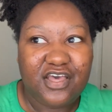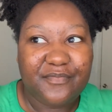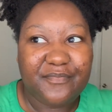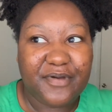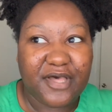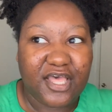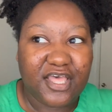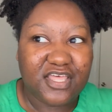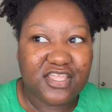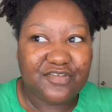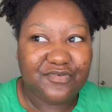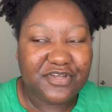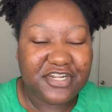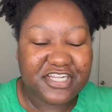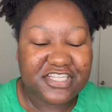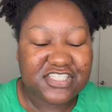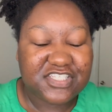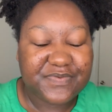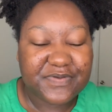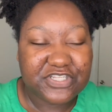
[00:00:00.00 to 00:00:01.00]
But we
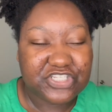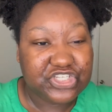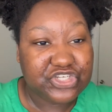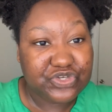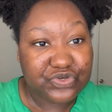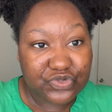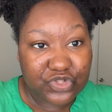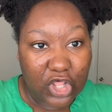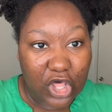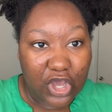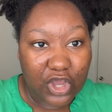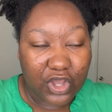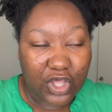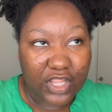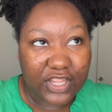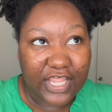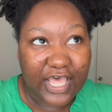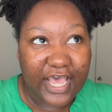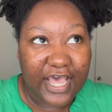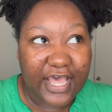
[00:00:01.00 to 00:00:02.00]
didn't spend too long
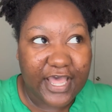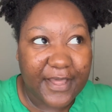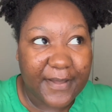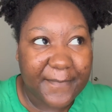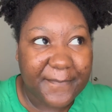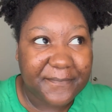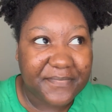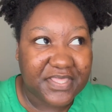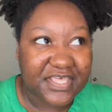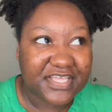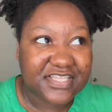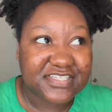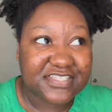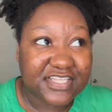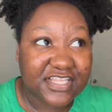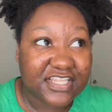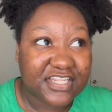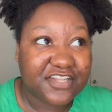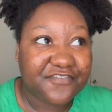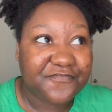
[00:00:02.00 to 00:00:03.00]
on that, because
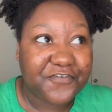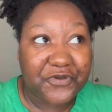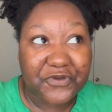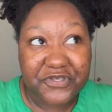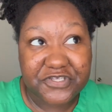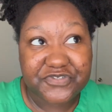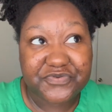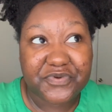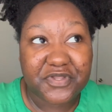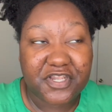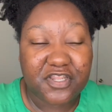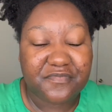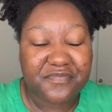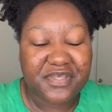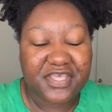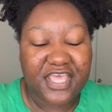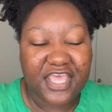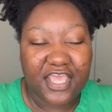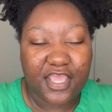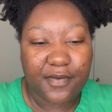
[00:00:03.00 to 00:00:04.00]
then the focus really
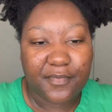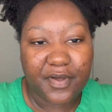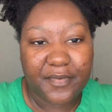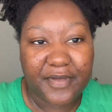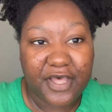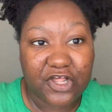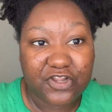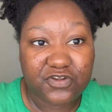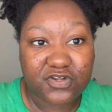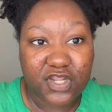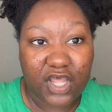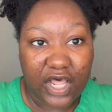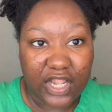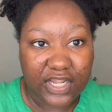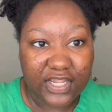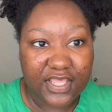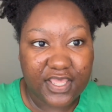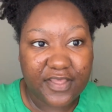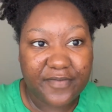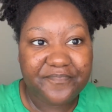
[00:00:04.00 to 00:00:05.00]
became about
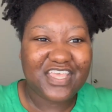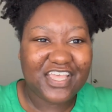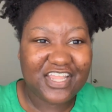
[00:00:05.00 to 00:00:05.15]
Dolly.